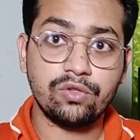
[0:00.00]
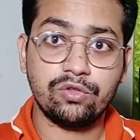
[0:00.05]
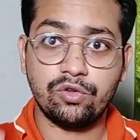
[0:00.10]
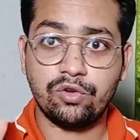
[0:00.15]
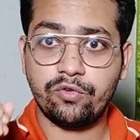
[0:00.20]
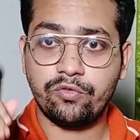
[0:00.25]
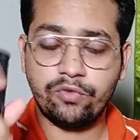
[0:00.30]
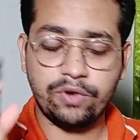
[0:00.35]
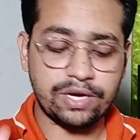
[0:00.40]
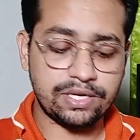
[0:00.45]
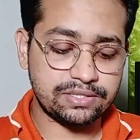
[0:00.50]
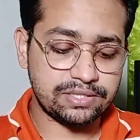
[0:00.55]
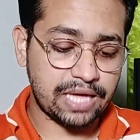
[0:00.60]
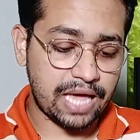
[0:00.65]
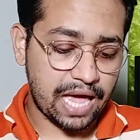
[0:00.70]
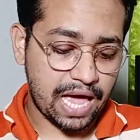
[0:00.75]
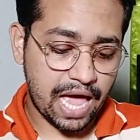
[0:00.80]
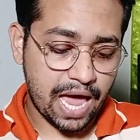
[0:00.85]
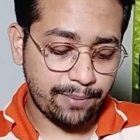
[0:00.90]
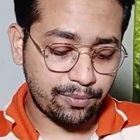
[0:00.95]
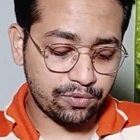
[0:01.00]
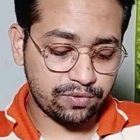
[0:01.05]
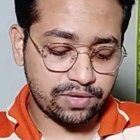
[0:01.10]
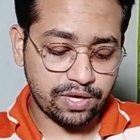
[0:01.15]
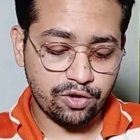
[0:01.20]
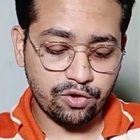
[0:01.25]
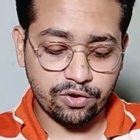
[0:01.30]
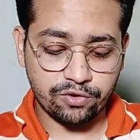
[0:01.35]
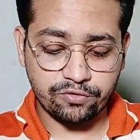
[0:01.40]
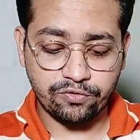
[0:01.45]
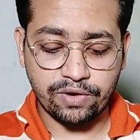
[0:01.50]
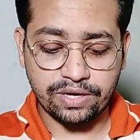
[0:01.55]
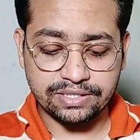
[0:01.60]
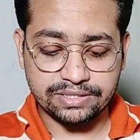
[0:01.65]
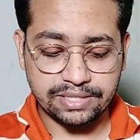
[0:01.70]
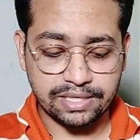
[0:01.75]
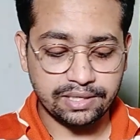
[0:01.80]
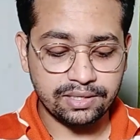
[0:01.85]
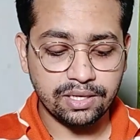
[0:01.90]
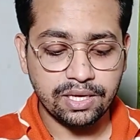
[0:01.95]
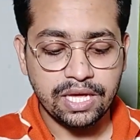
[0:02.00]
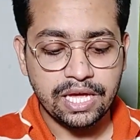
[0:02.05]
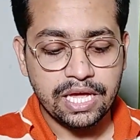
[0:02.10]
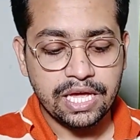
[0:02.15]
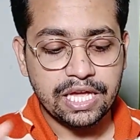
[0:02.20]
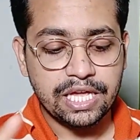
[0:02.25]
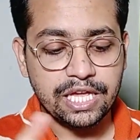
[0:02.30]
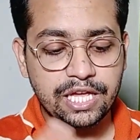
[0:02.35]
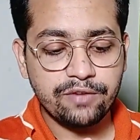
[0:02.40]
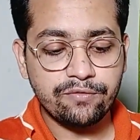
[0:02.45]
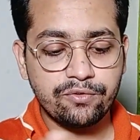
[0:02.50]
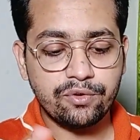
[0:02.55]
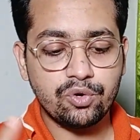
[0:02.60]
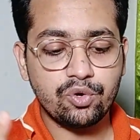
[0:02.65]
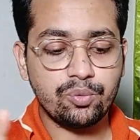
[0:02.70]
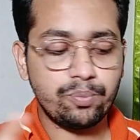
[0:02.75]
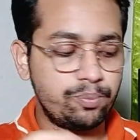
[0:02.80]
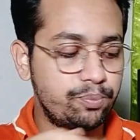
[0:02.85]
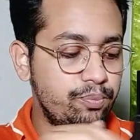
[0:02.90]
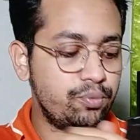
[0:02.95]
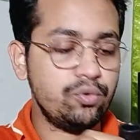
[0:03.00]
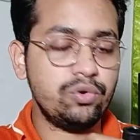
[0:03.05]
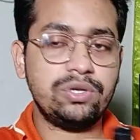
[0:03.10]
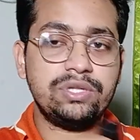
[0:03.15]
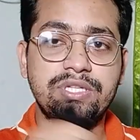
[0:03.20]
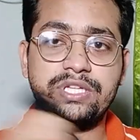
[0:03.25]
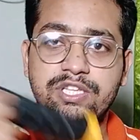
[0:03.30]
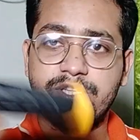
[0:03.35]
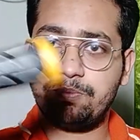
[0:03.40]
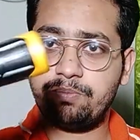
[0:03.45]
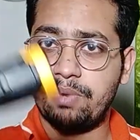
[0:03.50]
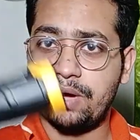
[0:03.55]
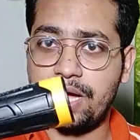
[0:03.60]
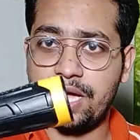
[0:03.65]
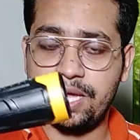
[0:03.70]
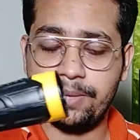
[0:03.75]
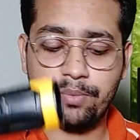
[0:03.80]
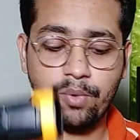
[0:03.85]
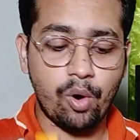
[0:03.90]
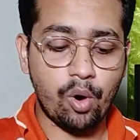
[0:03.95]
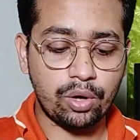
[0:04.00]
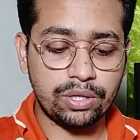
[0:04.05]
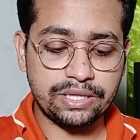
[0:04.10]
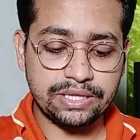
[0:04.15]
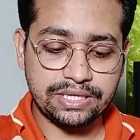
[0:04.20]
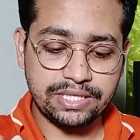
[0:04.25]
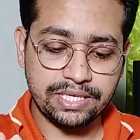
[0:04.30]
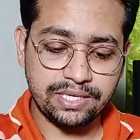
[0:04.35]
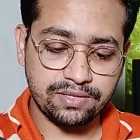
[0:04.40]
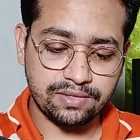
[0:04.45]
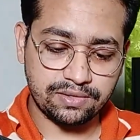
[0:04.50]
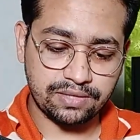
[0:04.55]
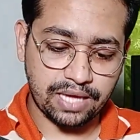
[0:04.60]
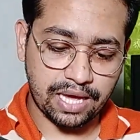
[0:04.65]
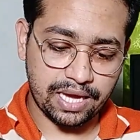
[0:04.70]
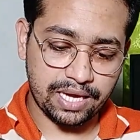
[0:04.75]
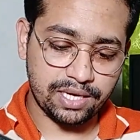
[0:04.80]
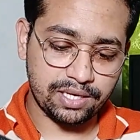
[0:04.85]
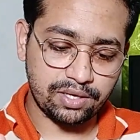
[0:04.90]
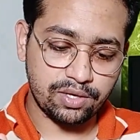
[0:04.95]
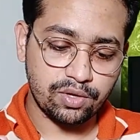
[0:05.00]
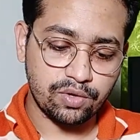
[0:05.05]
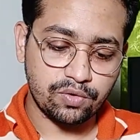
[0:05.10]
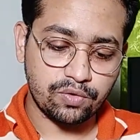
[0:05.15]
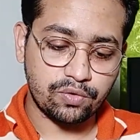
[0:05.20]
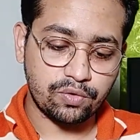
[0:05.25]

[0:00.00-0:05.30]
So friends, I have to say you at first that if you put this pipe on this side,